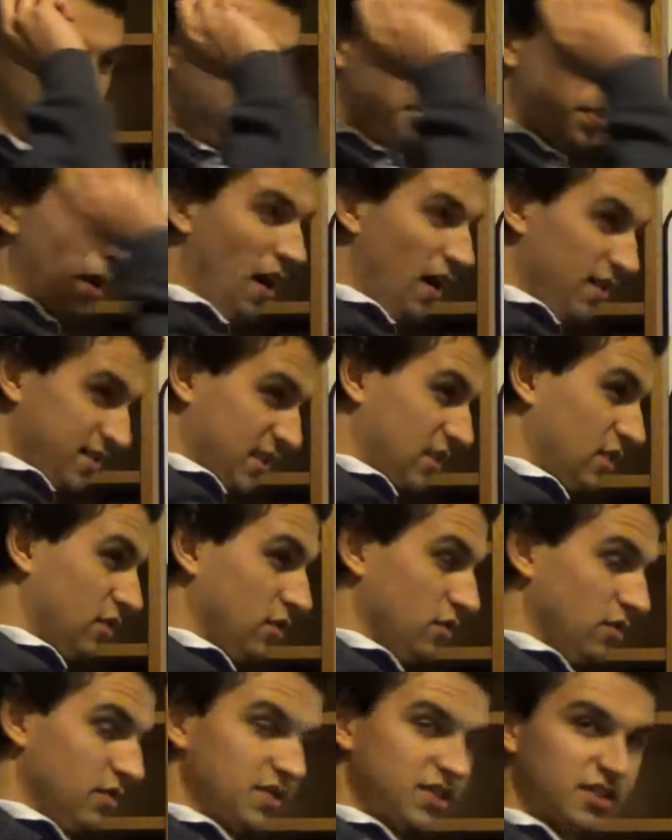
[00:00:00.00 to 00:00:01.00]

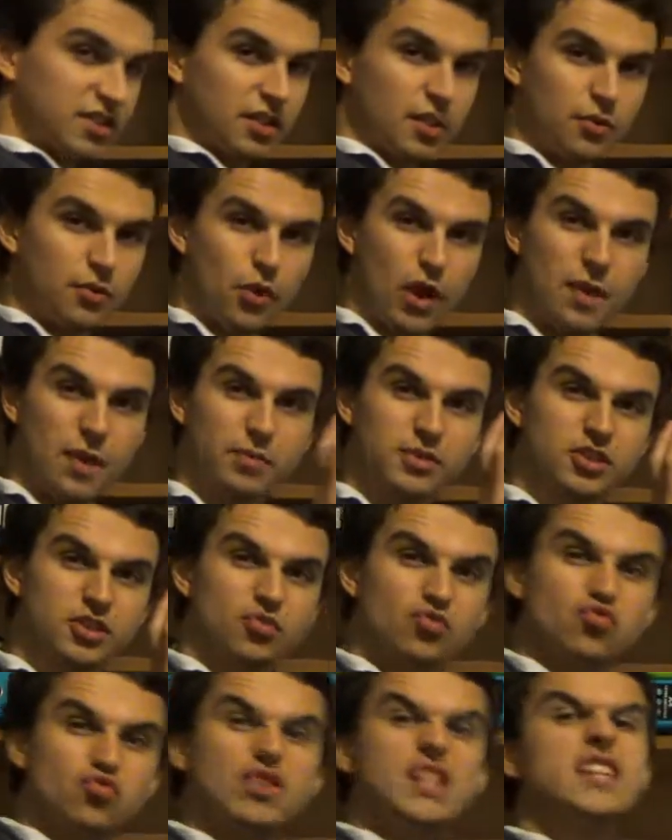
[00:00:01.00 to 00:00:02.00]
particles were able to
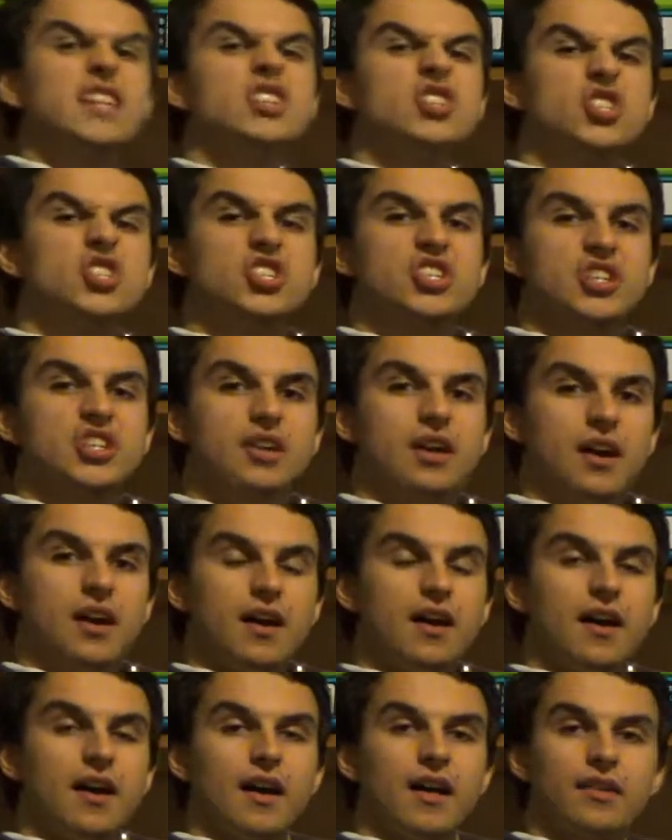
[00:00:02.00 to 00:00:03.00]
reach
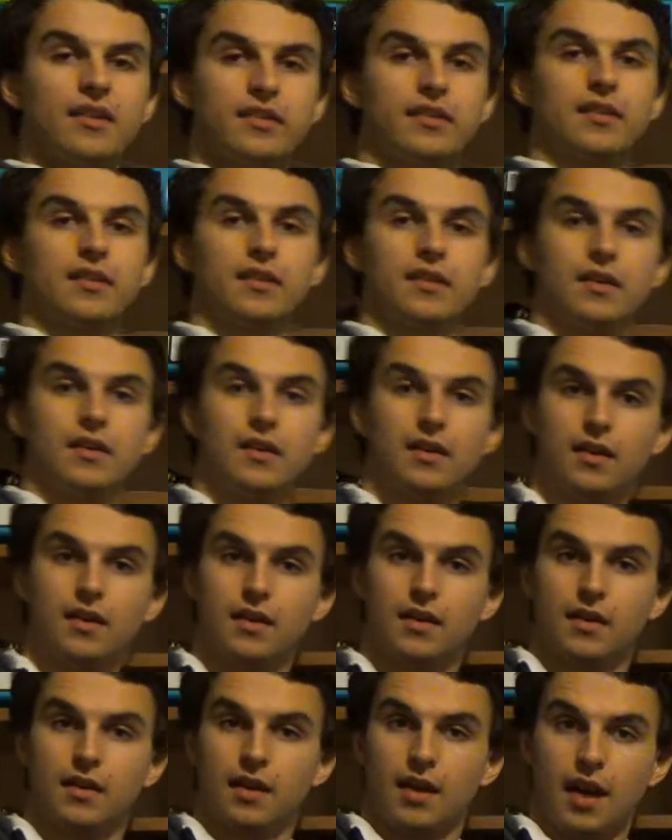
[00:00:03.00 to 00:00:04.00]
Earth,
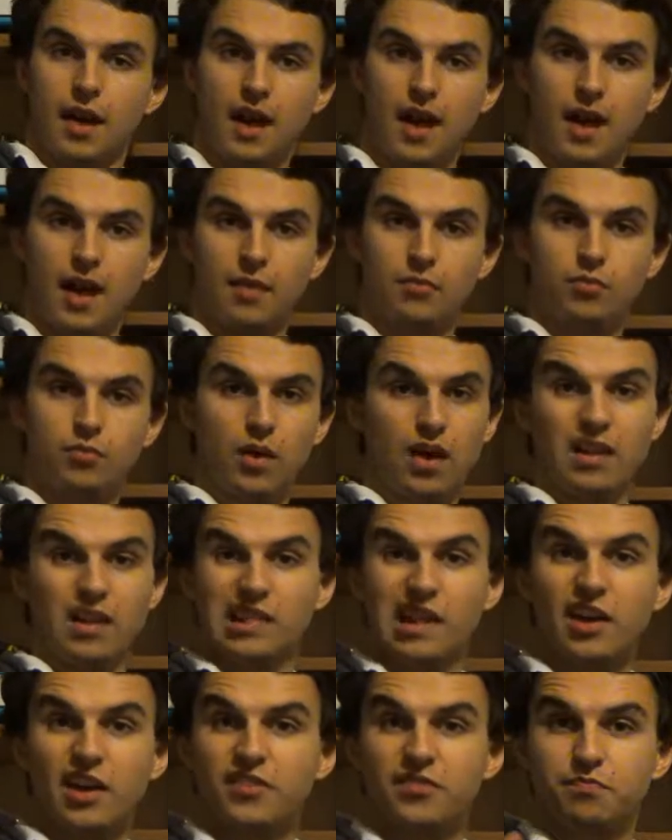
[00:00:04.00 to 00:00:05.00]
um, well,
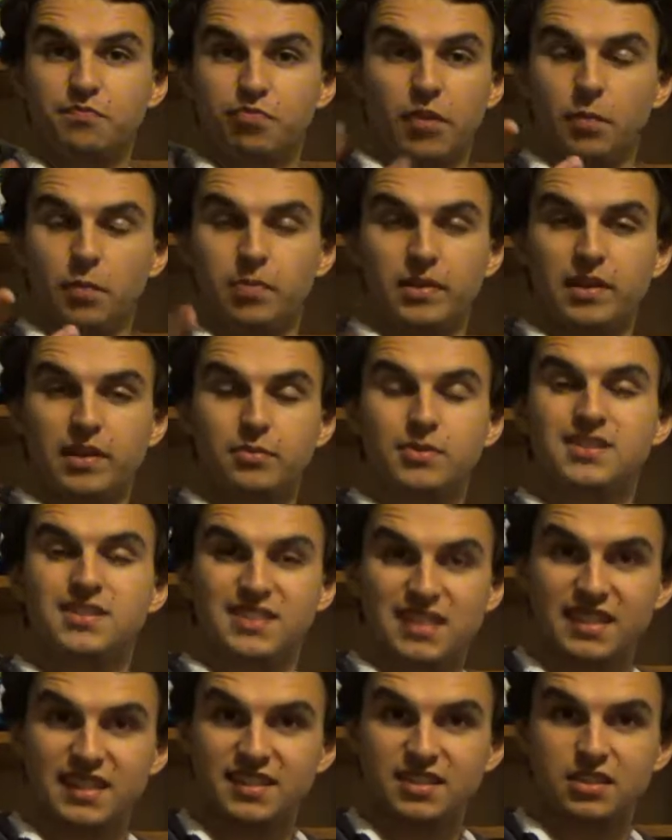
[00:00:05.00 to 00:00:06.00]
life probably would
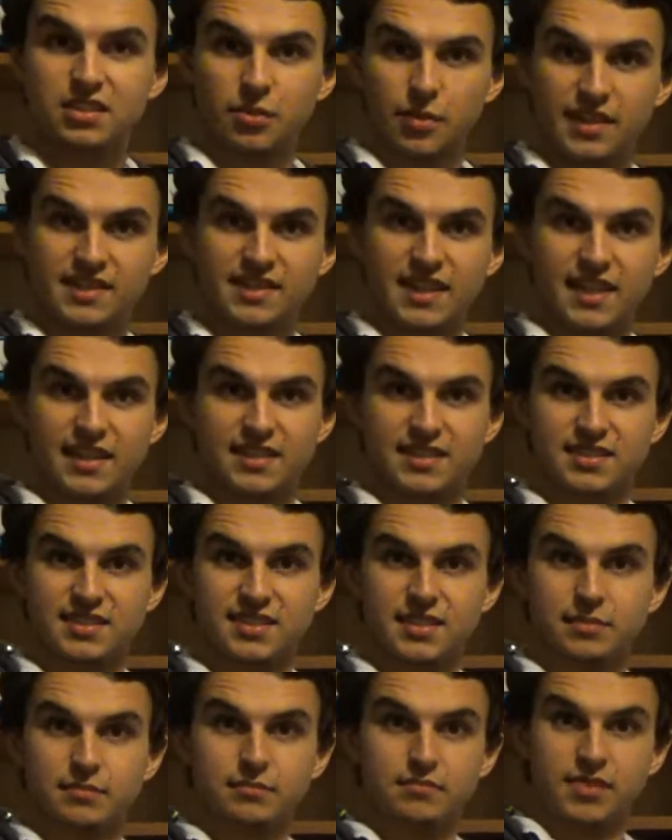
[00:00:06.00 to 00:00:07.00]
cease to
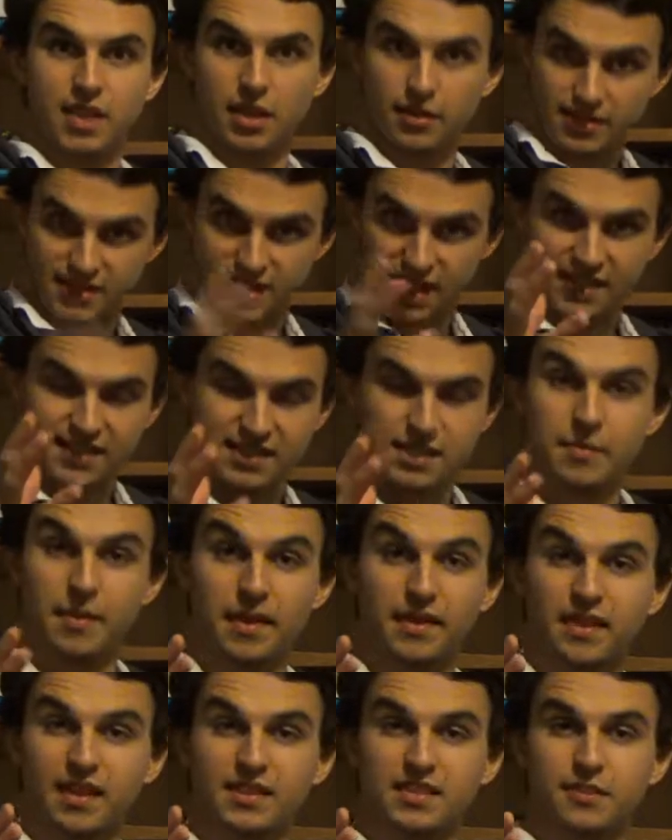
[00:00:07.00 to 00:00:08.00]
exist. So it's thanks to the
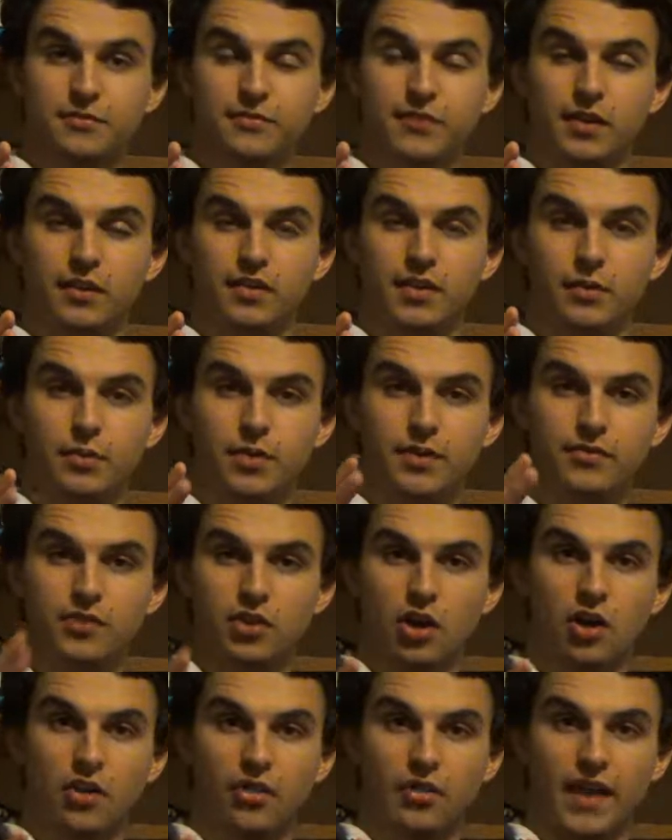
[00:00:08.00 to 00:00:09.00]
magnetic field that we've
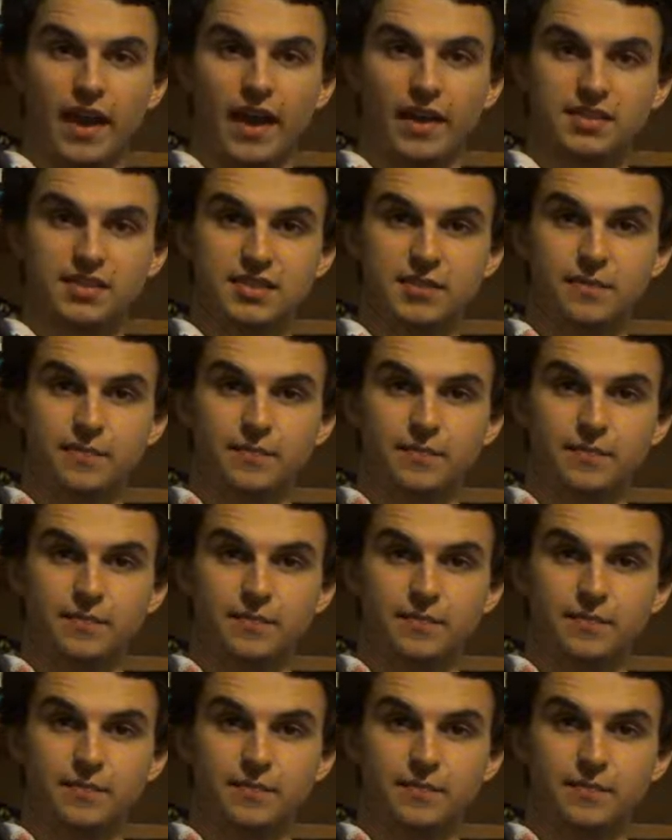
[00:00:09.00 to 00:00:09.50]
got that.